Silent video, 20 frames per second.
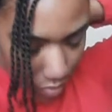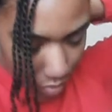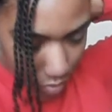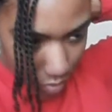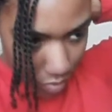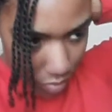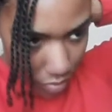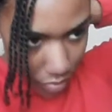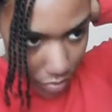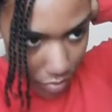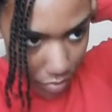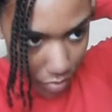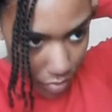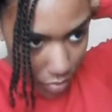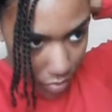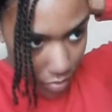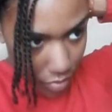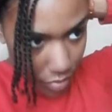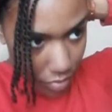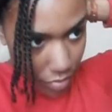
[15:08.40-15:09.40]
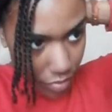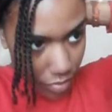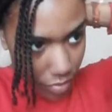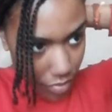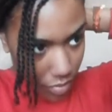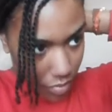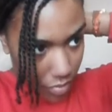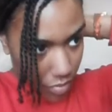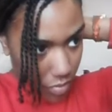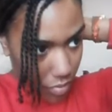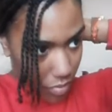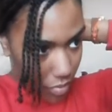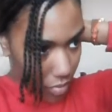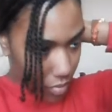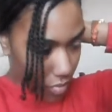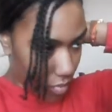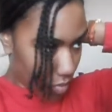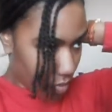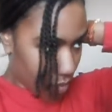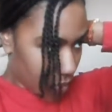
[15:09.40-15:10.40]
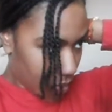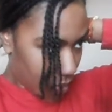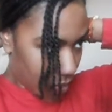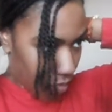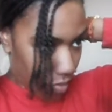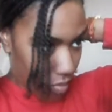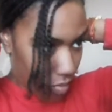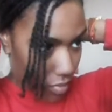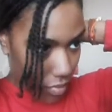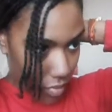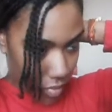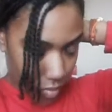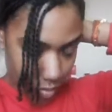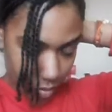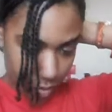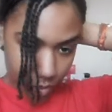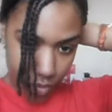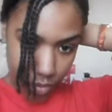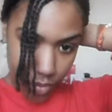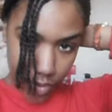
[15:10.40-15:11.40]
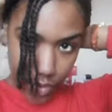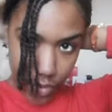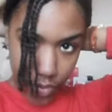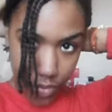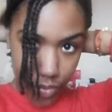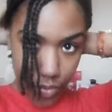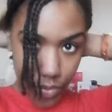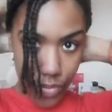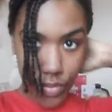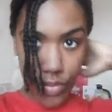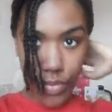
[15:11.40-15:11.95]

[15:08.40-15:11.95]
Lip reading: [no speech]